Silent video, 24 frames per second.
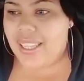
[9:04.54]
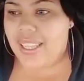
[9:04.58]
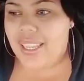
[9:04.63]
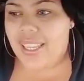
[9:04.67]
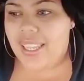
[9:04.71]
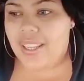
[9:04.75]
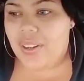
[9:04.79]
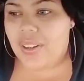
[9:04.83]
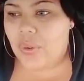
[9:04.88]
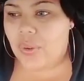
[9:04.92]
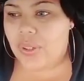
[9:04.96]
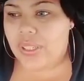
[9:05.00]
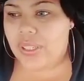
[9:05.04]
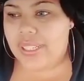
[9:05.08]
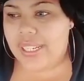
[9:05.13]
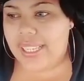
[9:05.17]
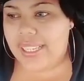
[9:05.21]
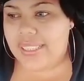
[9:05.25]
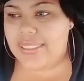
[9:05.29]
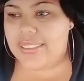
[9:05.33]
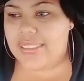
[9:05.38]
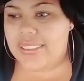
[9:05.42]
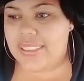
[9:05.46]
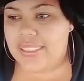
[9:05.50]
and all of
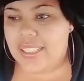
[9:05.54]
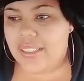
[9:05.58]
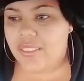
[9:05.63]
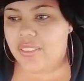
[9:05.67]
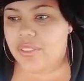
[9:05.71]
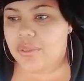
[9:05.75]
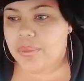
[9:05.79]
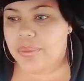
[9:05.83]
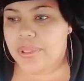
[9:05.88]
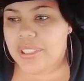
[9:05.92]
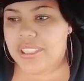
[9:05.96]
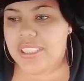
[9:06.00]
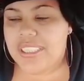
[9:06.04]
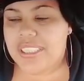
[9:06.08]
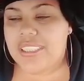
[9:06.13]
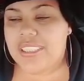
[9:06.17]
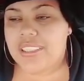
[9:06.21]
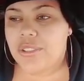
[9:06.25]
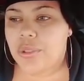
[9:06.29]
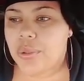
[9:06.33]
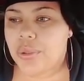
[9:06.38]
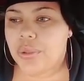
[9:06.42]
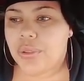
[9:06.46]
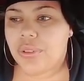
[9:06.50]
that stuff. But just
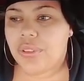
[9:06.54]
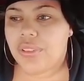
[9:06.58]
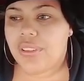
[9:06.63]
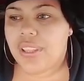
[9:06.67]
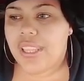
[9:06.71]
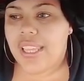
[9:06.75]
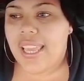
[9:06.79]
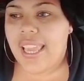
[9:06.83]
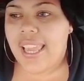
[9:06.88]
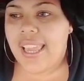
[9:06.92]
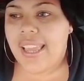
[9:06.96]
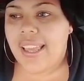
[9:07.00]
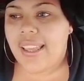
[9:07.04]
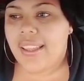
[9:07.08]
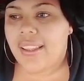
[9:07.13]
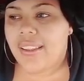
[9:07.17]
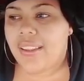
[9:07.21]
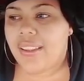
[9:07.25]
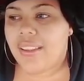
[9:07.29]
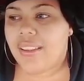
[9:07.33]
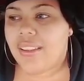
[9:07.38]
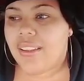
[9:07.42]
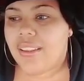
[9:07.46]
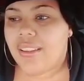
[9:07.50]
know that,
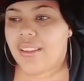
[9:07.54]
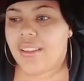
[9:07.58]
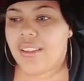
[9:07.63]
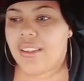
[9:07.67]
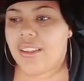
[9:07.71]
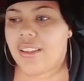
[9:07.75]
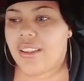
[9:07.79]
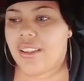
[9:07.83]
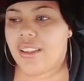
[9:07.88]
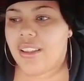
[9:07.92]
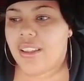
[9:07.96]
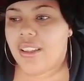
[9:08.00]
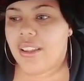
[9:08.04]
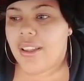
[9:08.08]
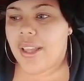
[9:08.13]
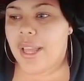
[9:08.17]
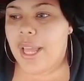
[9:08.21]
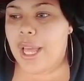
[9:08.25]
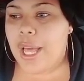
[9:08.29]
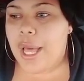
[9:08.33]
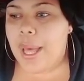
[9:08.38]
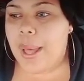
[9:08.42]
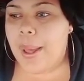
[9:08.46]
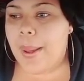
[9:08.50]

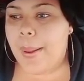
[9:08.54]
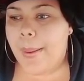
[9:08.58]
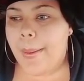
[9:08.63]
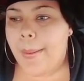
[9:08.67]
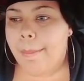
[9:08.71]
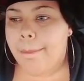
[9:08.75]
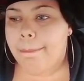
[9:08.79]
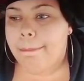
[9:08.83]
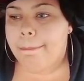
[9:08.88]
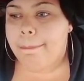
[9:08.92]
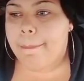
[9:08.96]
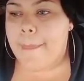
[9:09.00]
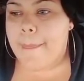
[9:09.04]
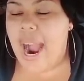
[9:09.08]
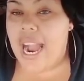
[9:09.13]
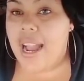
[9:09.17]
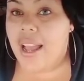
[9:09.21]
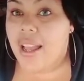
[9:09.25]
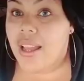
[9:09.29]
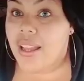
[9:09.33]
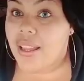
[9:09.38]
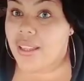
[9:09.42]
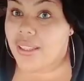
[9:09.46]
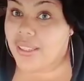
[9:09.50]

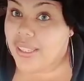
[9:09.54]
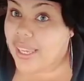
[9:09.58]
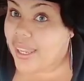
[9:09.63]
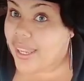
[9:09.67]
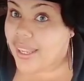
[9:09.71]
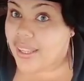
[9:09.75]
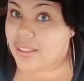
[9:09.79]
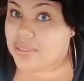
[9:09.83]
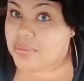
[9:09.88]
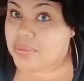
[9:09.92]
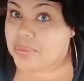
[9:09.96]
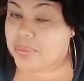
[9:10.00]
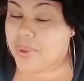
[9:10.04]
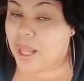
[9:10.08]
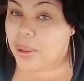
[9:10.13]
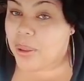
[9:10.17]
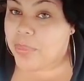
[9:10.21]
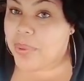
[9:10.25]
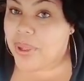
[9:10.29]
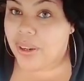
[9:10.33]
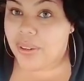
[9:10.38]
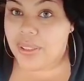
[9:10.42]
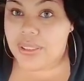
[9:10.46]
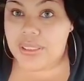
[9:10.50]
yeah, my
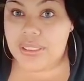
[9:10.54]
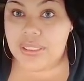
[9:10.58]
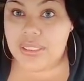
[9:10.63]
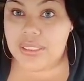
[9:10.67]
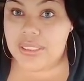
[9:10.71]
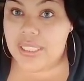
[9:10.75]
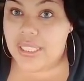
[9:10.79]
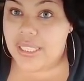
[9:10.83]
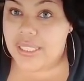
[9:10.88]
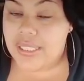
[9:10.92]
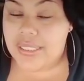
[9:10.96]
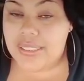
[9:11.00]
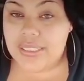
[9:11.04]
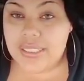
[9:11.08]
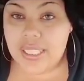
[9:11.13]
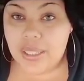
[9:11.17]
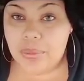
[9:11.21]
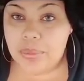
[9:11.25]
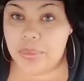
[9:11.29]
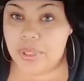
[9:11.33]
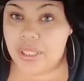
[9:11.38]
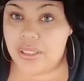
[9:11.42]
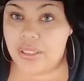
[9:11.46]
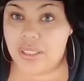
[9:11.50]
parents, they
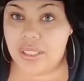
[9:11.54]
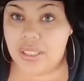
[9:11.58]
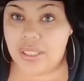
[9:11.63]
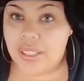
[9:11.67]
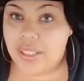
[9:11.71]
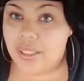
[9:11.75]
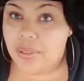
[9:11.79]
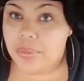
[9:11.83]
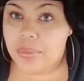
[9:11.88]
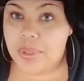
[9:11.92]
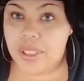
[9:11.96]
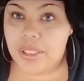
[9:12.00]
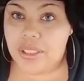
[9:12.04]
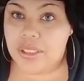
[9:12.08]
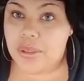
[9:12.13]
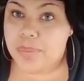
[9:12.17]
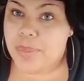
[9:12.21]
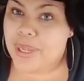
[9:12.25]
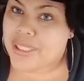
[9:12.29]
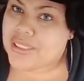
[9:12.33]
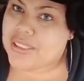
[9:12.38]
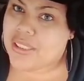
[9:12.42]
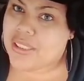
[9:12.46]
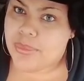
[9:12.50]
accept me. They love me,
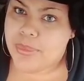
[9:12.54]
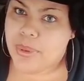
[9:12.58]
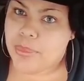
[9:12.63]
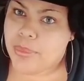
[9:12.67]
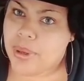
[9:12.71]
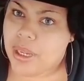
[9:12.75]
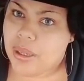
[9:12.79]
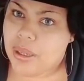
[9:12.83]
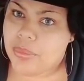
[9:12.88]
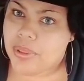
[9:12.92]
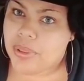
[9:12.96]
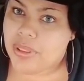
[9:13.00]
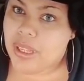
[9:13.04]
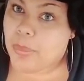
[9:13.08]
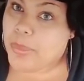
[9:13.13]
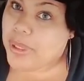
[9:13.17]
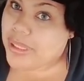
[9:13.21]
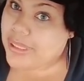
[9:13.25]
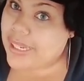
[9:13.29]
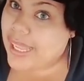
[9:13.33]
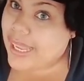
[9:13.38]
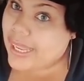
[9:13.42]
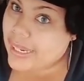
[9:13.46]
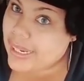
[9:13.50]
especially my mama. I
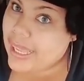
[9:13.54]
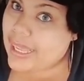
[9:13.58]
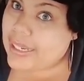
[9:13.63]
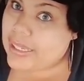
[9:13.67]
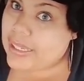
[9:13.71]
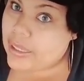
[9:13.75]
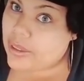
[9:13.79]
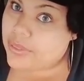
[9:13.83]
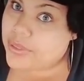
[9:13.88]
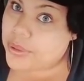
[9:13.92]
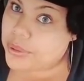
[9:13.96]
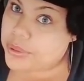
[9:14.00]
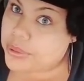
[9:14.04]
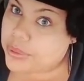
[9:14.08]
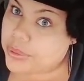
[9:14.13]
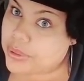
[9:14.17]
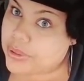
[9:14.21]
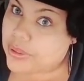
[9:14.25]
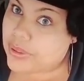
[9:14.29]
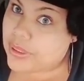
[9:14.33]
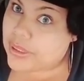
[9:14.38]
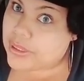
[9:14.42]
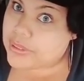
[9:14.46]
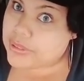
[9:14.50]
mean, Daddy, I love you too
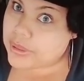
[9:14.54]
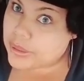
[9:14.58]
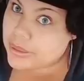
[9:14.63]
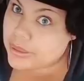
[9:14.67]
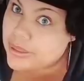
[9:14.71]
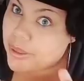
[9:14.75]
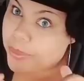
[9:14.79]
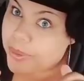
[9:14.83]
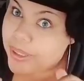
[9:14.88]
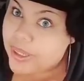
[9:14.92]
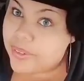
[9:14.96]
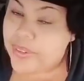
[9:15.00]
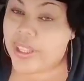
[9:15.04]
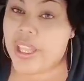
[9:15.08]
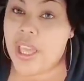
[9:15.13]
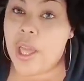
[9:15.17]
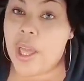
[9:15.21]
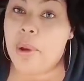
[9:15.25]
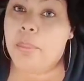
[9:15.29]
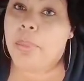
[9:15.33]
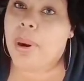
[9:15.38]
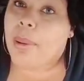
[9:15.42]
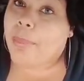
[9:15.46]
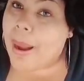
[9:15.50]
and all that, yeah, whatever.
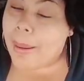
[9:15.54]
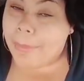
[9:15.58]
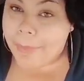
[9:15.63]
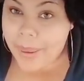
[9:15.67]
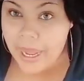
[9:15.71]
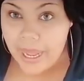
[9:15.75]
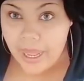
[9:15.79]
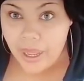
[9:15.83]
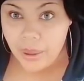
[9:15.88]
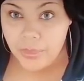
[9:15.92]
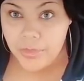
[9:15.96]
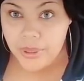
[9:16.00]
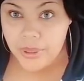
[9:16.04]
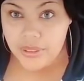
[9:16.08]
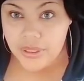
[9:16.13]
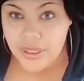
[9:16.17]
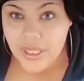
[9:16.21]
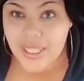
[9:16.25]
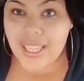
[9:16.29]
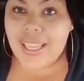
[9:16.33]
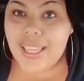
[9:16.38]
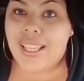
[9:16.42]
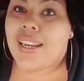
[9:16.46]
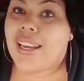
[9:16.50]
But my mama,
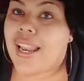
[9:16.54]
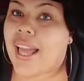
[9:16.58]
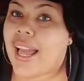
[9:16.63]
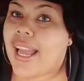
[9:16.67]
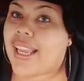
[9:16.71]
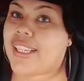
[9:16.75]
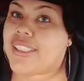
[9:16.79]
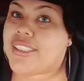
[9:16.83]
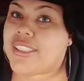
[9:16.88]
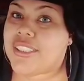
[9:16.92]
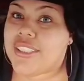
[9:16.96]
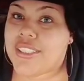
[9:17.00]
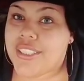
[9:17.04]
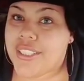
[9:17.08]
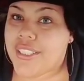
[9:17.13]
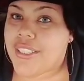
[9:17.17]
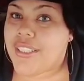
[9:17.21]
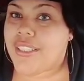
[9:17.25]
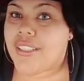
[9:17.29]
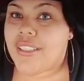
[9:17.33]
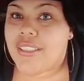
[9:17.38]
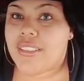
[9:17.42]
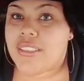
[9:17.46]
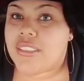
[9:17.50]
like,
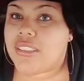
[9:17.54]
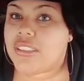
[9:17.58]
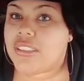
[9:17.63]
she